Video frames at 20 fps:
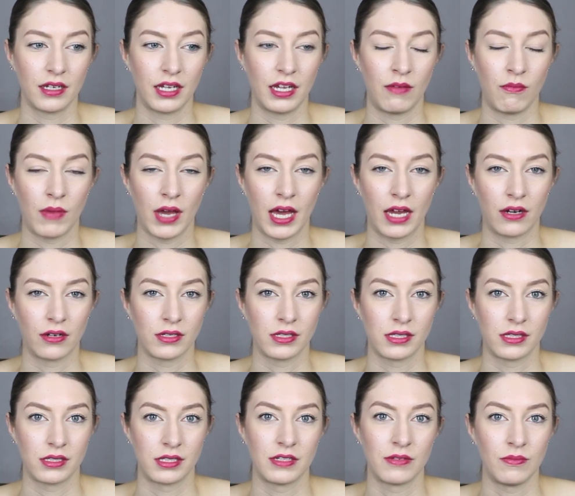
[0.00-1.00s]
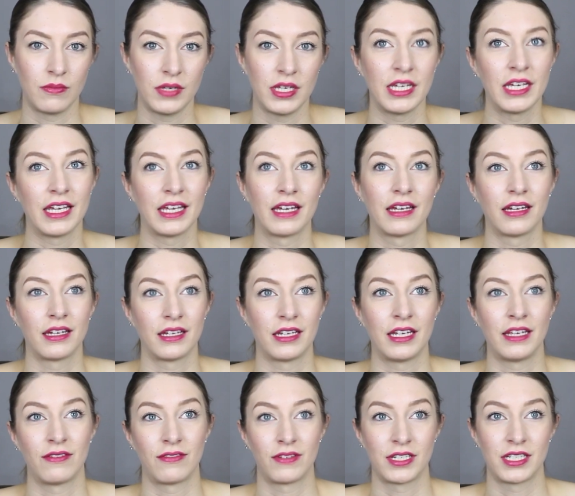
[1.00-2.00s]
it matters to me,
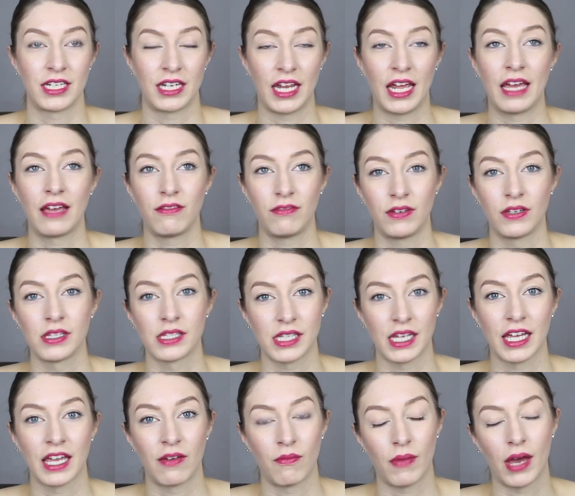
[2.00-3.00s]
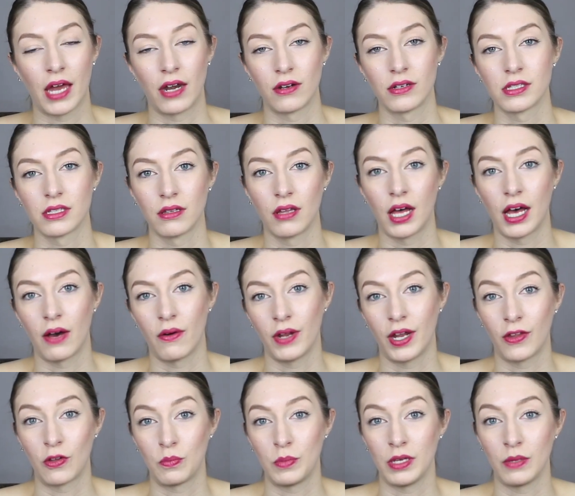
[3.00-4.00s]
and even today it feels like it matters a lot
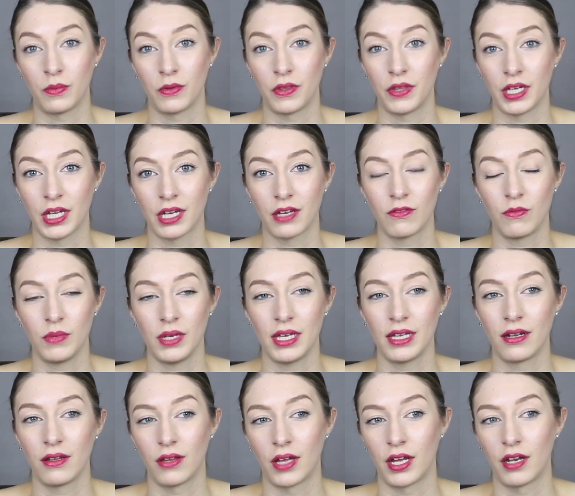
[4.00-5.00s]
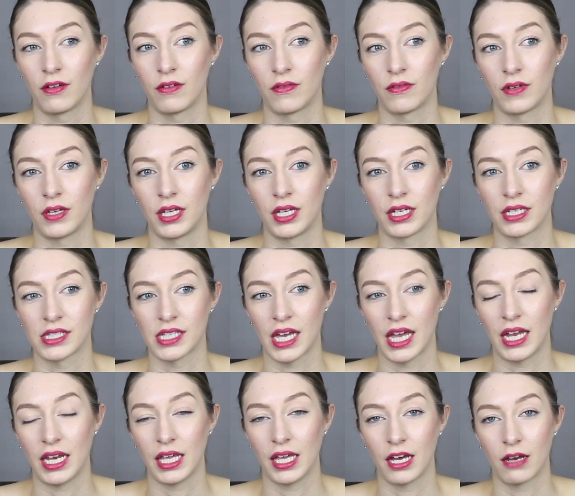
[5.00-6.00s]
what other people think of me, and a lot of
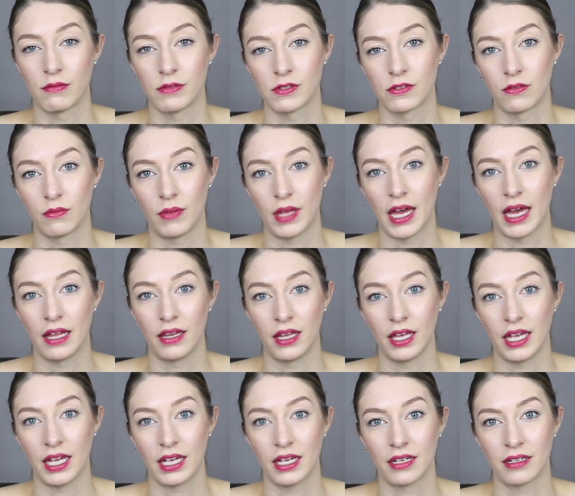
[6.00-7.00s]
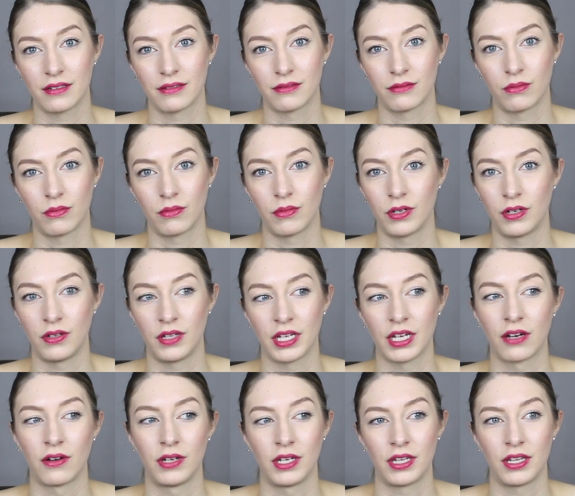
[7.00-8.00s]
anxiety comes from that. Like, what are
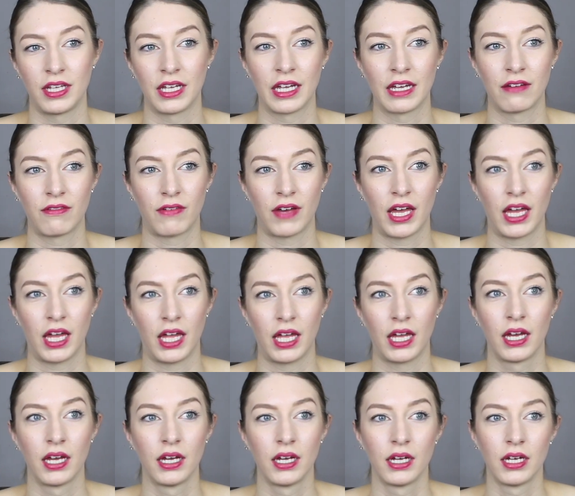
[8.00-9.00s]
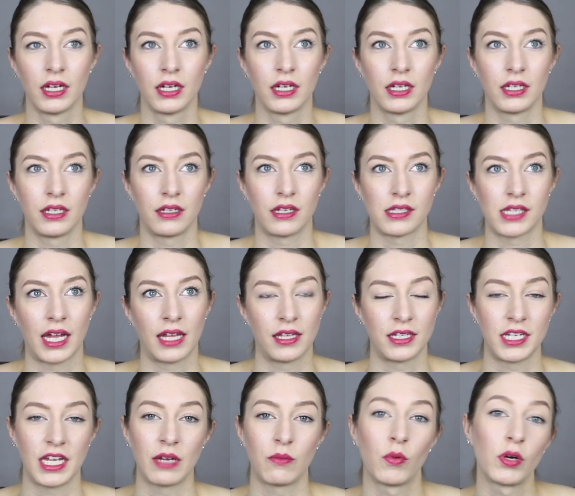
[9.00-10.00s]
they going to think if I decide
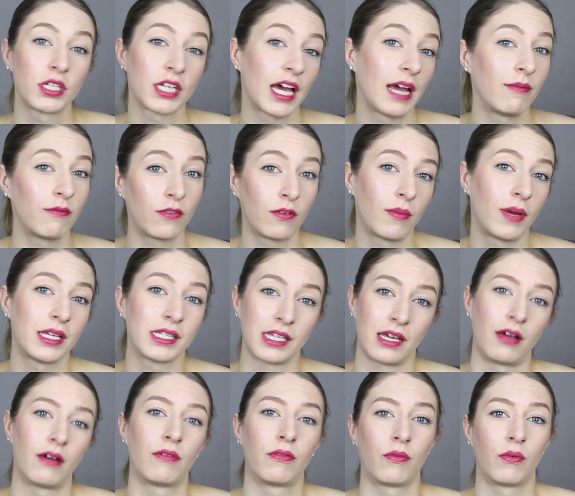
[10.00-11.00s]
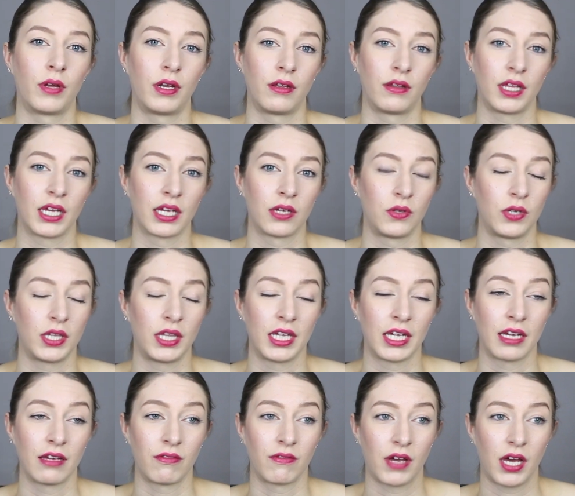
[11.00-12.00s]
to take more time for myself? What are they going to
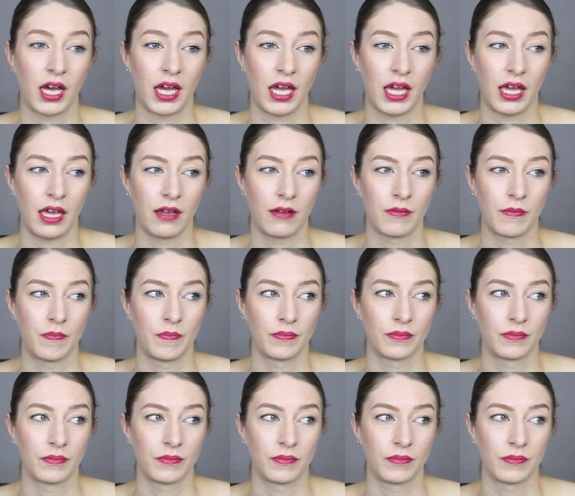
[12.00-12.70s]
think if I